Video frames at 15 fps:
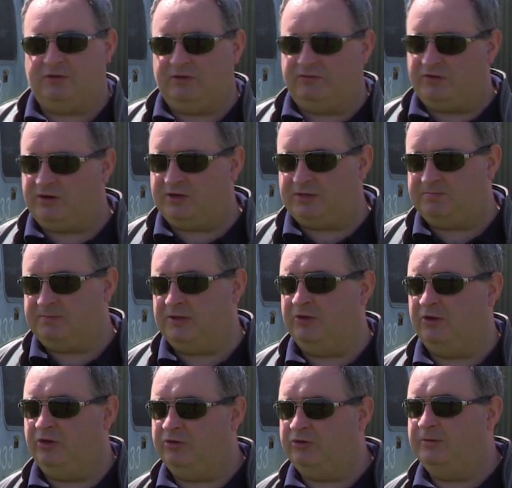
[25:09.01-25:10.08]
ever had to bail
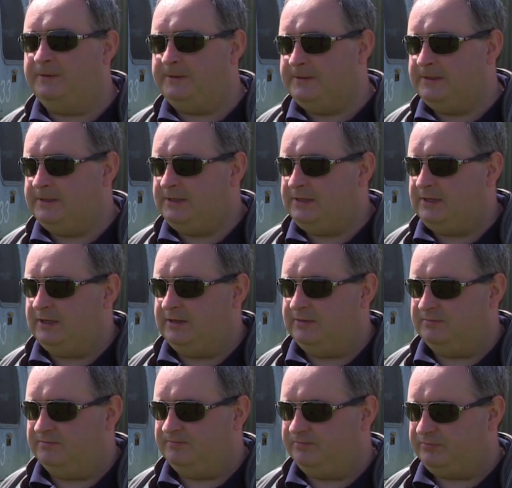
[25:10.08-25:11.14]
out.
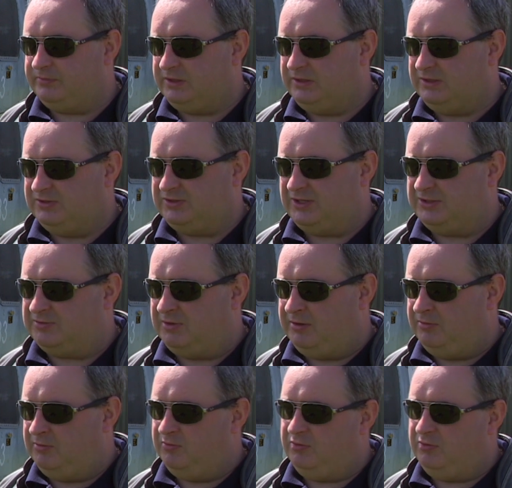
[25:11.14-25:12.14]
Um, so that's why